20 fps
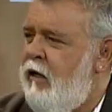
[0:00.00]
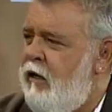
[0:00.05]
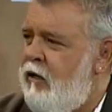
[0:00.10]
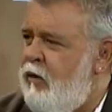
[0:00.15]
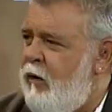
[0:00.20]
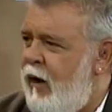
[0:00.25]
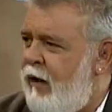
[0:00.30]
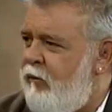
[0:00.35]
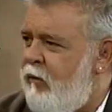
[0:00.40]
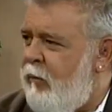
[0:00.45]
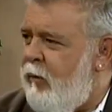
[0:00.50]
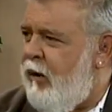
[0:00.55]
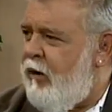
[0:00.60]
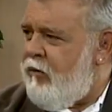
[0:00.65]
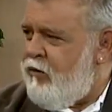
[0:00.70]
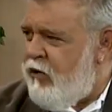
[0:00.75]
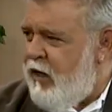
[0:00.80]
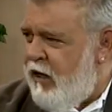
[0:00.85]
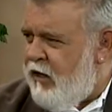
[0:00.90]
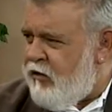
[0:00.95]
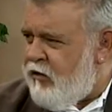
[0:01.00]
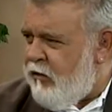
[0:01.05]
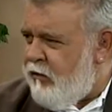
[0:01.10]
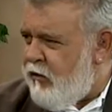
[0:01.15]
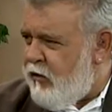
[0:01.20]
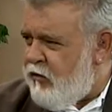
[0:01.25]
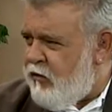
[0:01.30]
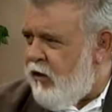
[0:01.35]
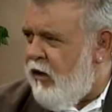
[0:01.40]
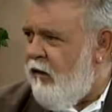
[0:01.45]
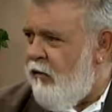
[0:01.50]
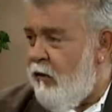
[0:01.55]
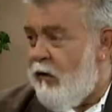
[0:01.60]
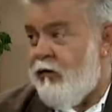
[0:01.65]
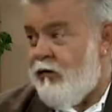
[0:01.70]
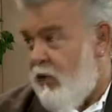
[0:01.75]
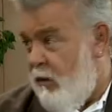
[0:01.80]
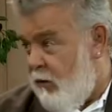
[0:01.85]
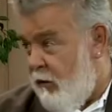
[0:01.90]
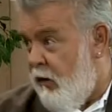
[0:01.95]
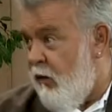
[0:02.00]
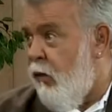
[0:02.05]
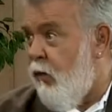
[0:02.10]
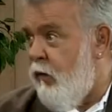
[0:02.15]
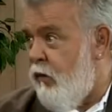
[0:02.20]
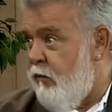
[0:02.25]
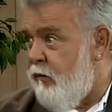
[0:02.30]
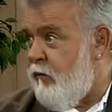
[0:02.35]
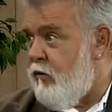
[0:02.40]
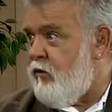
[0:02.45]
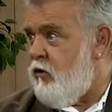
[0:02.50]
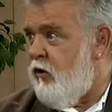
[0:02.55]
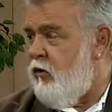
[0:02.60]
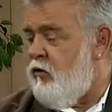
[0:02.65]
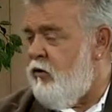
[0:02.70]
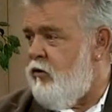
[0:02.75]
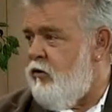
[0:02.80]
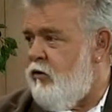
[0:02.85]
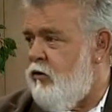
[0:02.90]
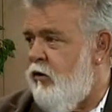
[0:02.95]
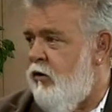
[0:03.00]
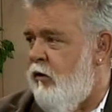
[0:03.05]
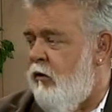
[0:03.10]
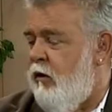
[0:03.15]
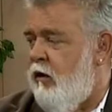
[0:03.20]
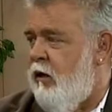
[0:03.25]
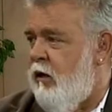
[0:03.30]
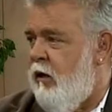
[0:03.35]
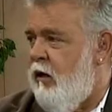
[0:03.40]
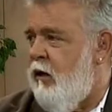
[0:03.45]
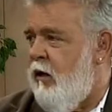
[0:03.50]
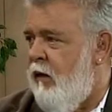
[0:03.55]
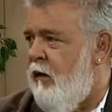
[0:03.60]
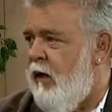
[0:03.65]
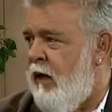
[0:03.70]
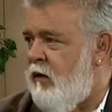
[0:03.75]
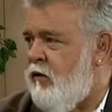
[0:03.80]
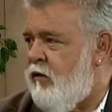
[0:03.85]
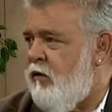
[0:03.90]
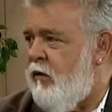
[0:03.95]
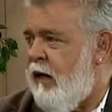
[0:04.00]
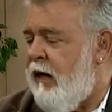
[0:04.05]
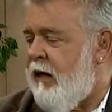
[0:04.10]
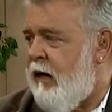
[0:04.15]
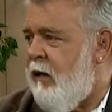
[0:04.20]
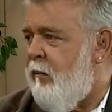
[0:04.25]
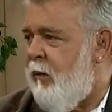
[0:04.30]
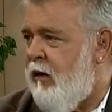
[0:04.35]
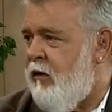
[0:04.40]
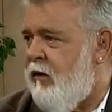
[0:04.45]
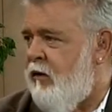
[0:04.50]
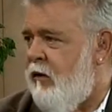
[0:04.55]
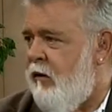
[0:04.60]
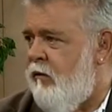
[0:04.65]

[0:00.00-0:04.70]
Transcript: you have a better chance of discovering something, or the physicians do, and and, and that's that can make the